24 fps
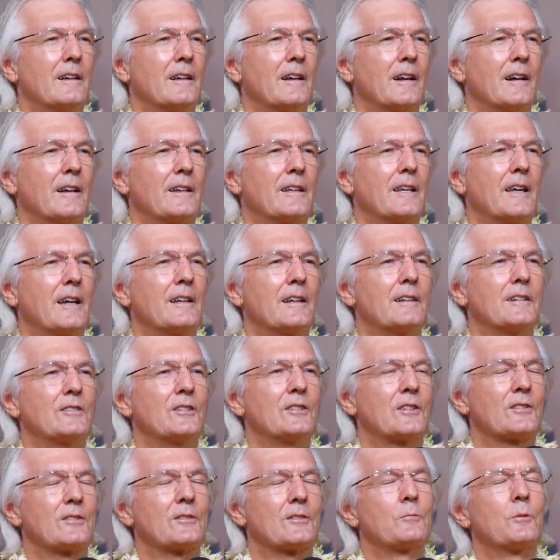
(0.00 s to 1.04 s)
Again,
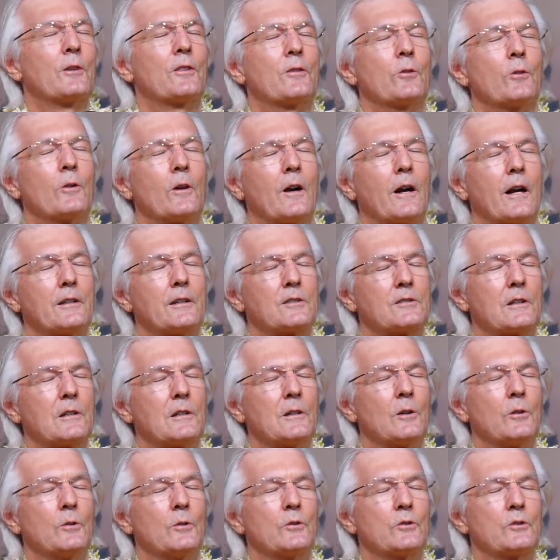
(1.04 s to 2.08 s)
just with your eyes
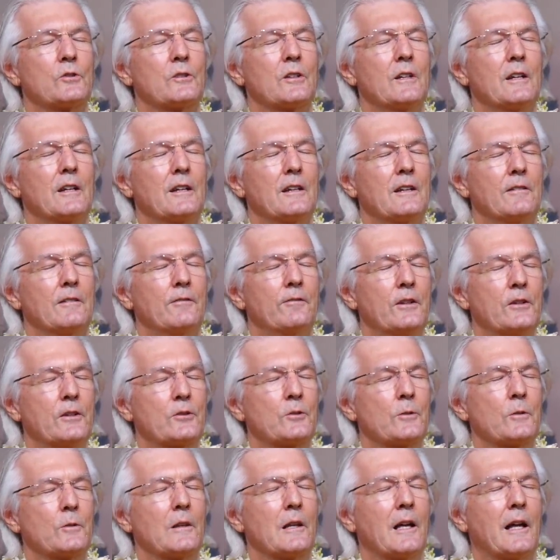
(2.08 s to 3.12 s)
closed,
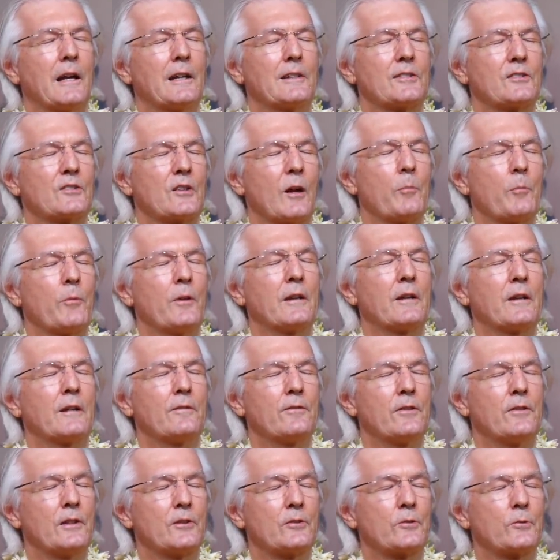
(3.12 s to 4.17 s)
visualize something
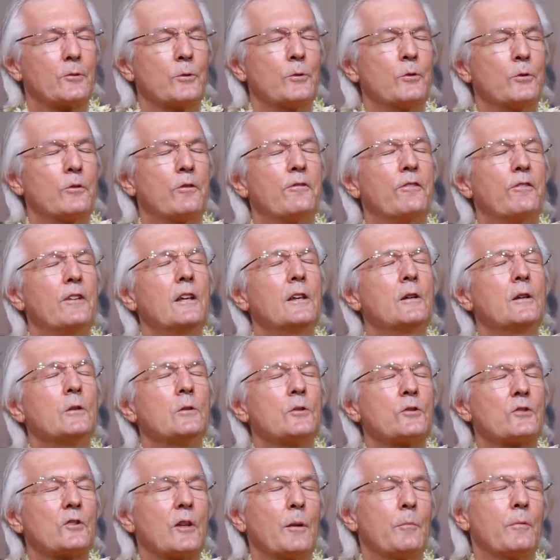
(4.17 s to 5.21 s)
of this truth. Feel
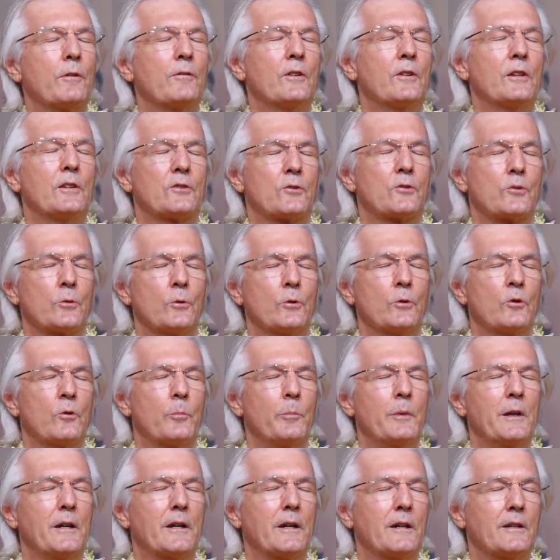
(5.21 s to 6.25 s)
some of this truth,
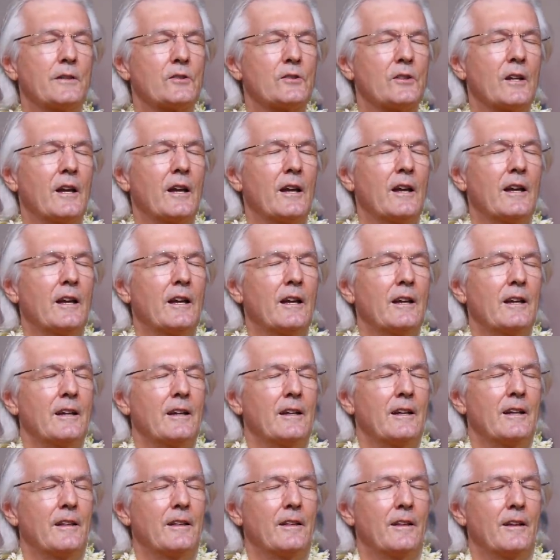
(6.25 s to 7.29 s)
because
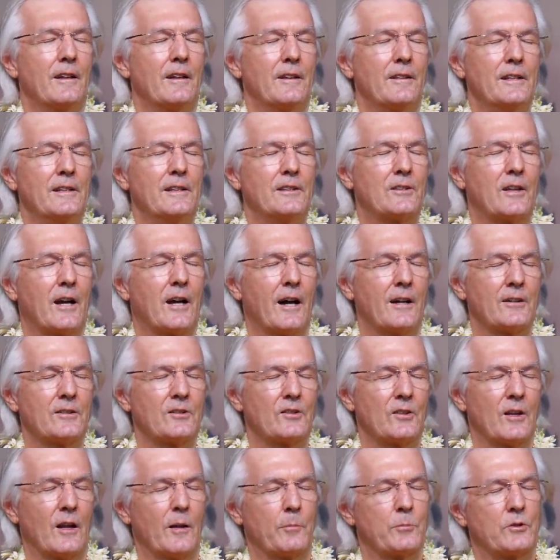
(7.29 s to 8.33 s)
these
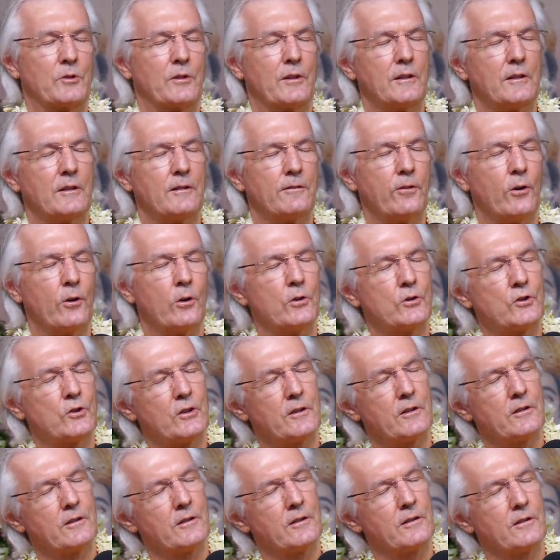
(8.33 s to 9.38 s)
concepts, the
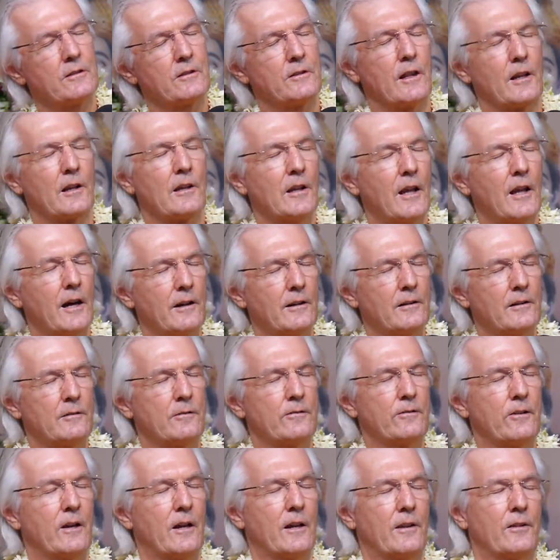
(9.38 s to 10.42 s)
devotion, the
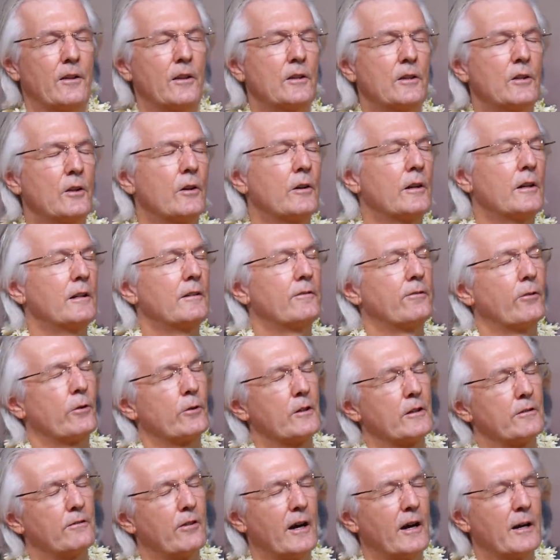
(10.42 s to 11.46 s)
love, the yearning for
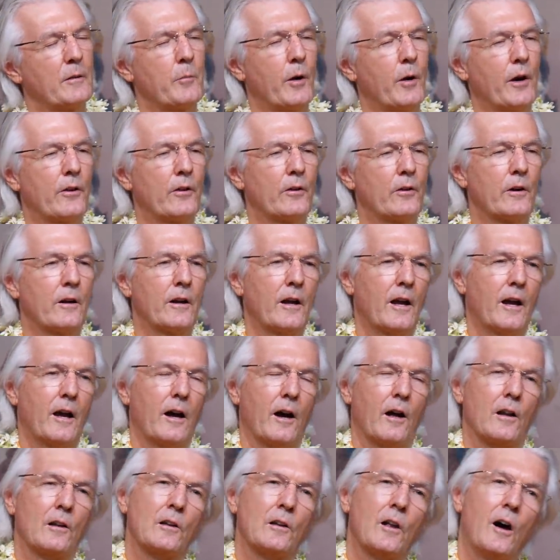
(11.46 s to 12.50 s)
Divine Mother,
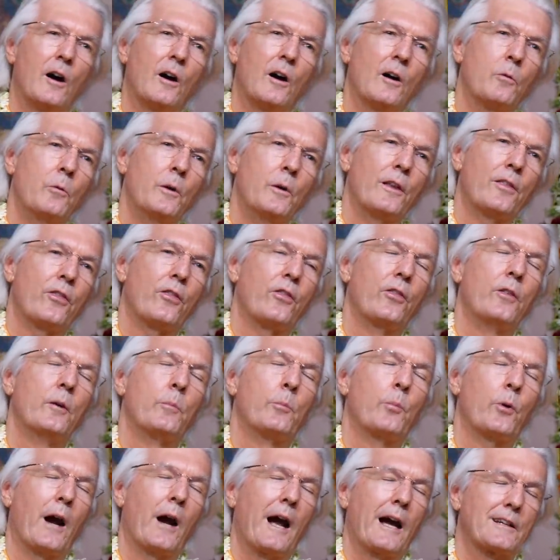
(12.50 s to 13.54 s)
along with the
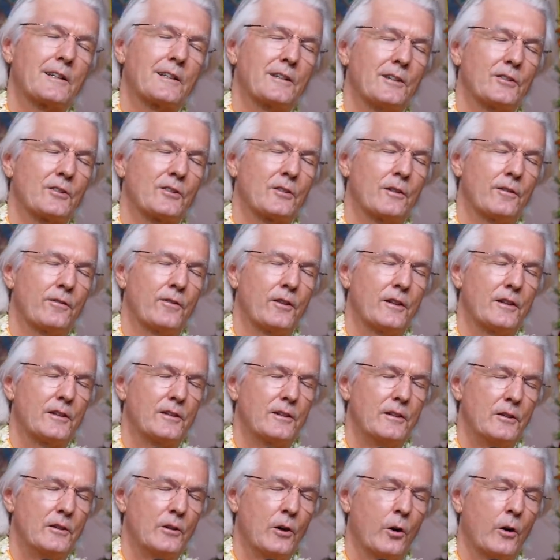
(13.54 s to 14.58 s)
practice of the
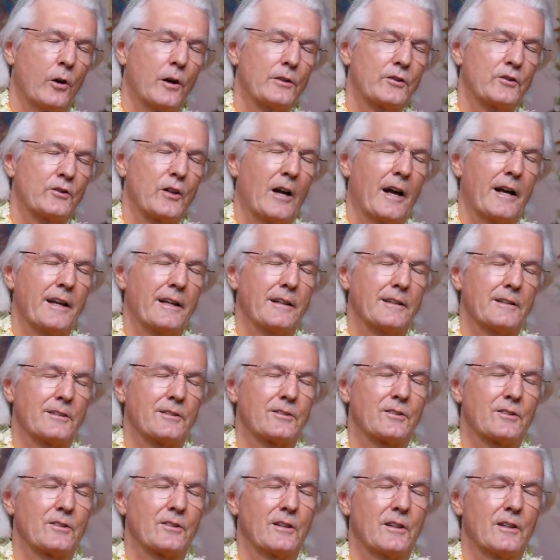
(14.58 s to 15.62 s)
yoga
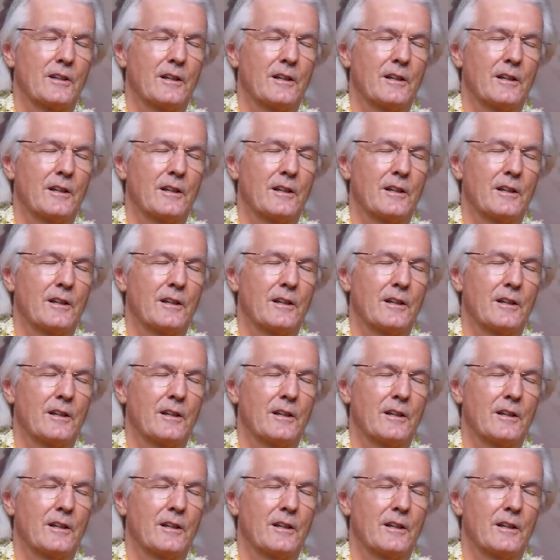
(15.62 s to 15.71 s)
science,